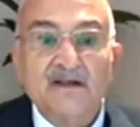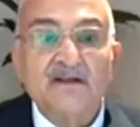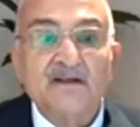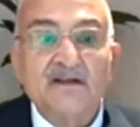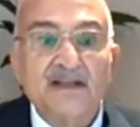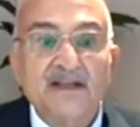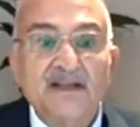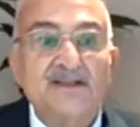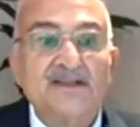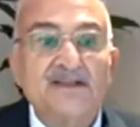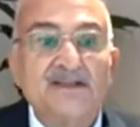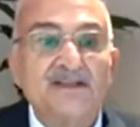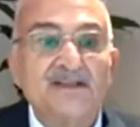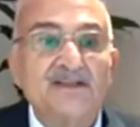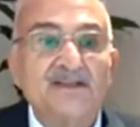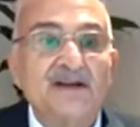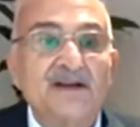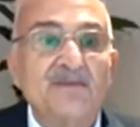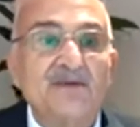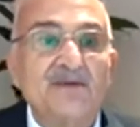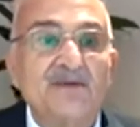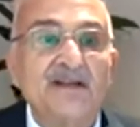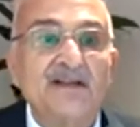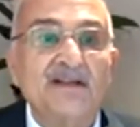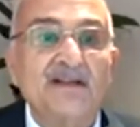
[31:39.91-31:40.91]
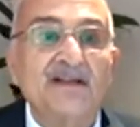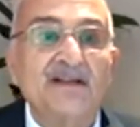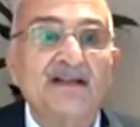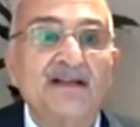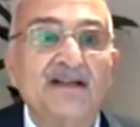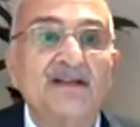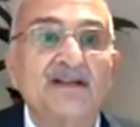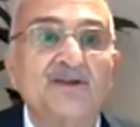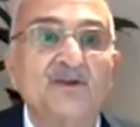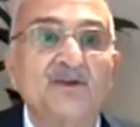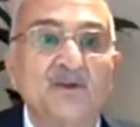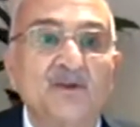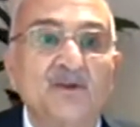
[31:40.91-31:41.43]
This is something that
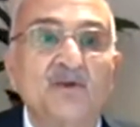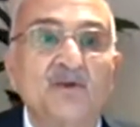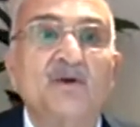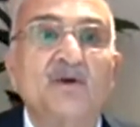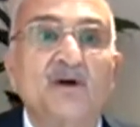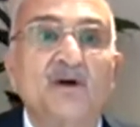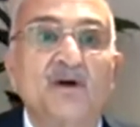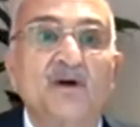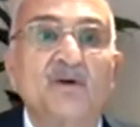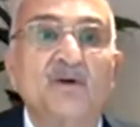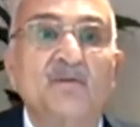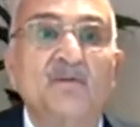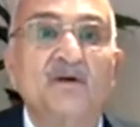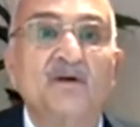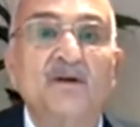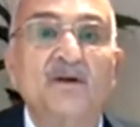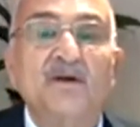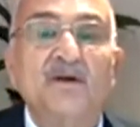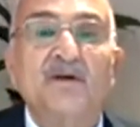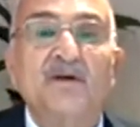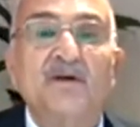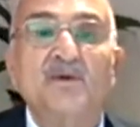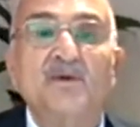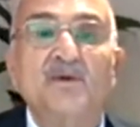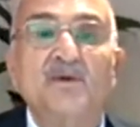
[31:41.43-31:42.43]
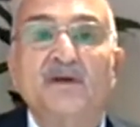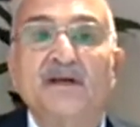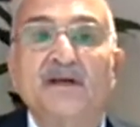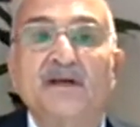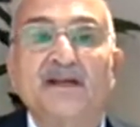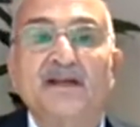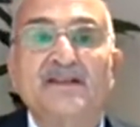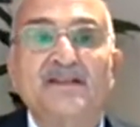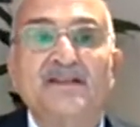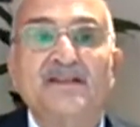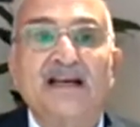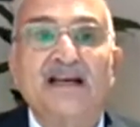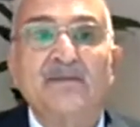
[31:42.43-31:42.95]
I do hope you can
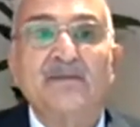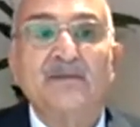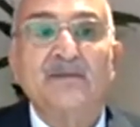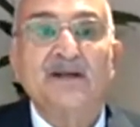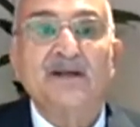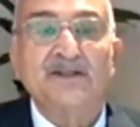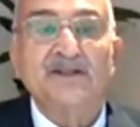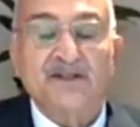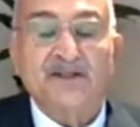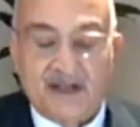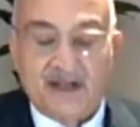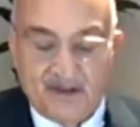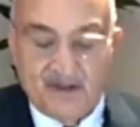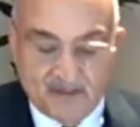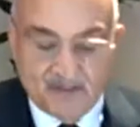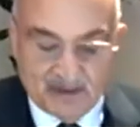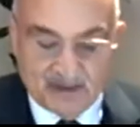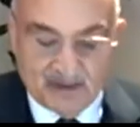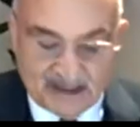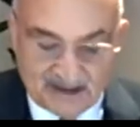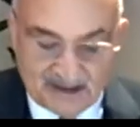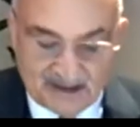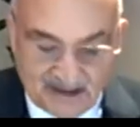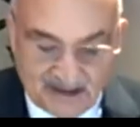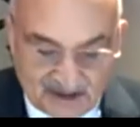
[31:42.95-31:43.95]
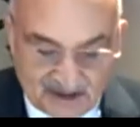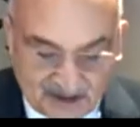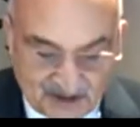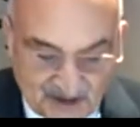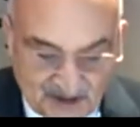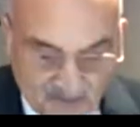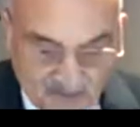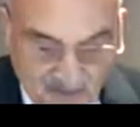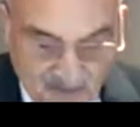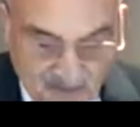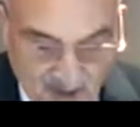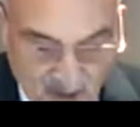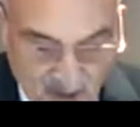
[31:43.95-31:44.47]
establish a
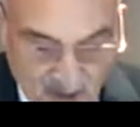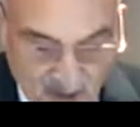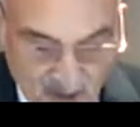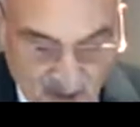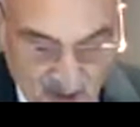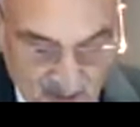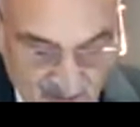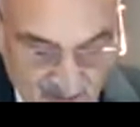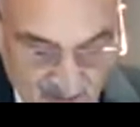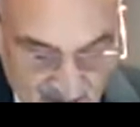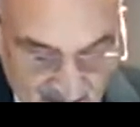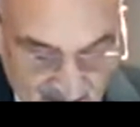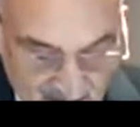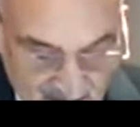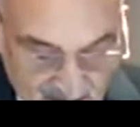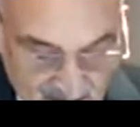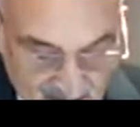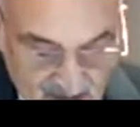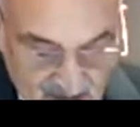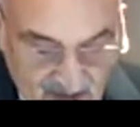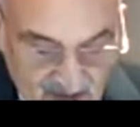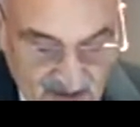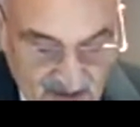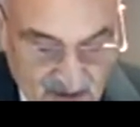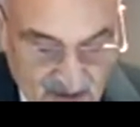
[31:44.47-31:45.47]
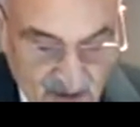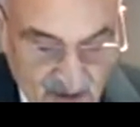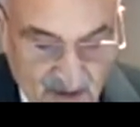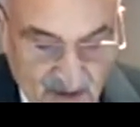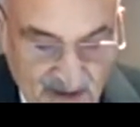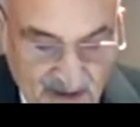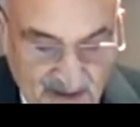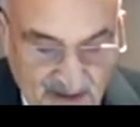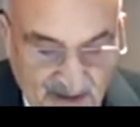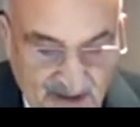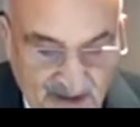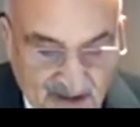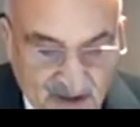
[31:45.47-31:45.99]
partnership over
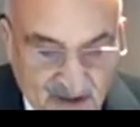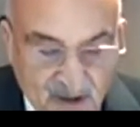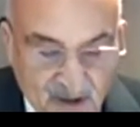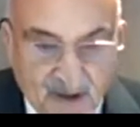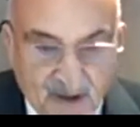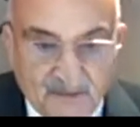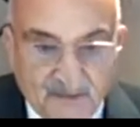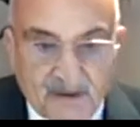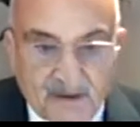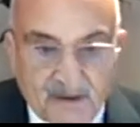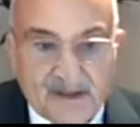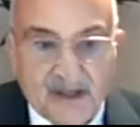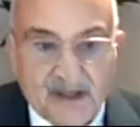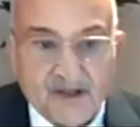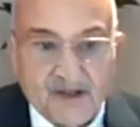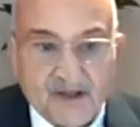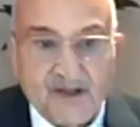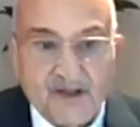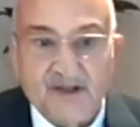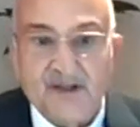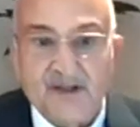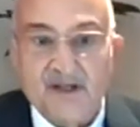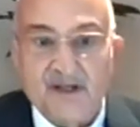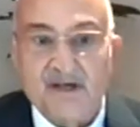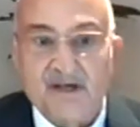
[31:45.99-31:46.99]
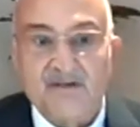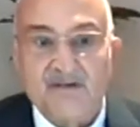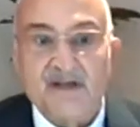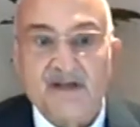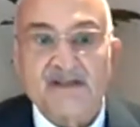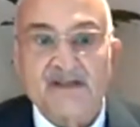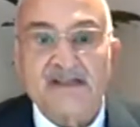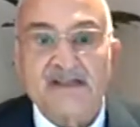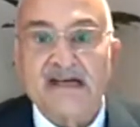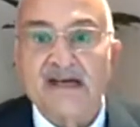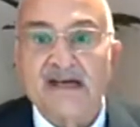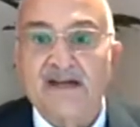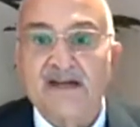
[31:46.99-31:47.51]
during these conversations. And if there's
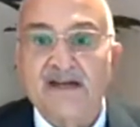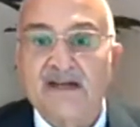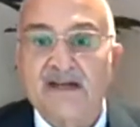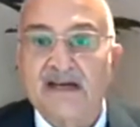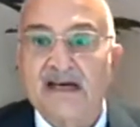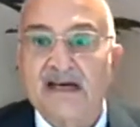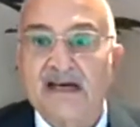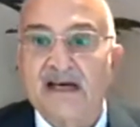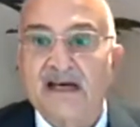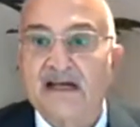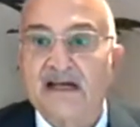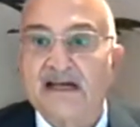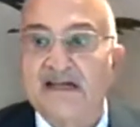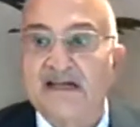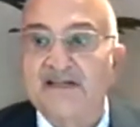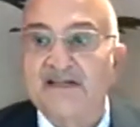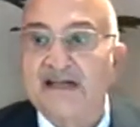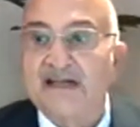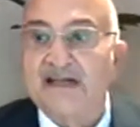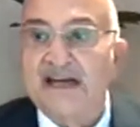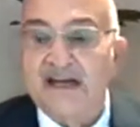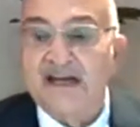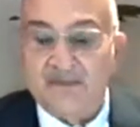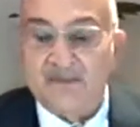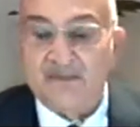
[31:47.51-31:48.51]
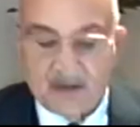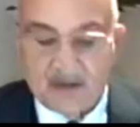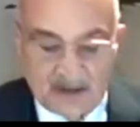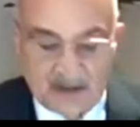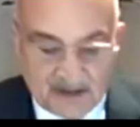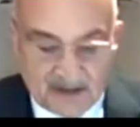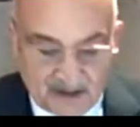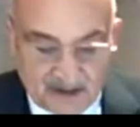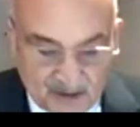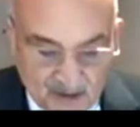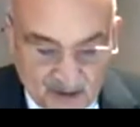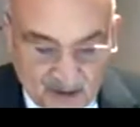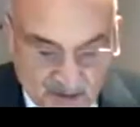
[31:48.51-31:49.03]
anything I, as a layman,
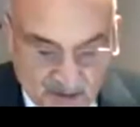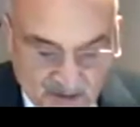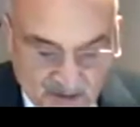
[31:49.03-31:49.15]
can do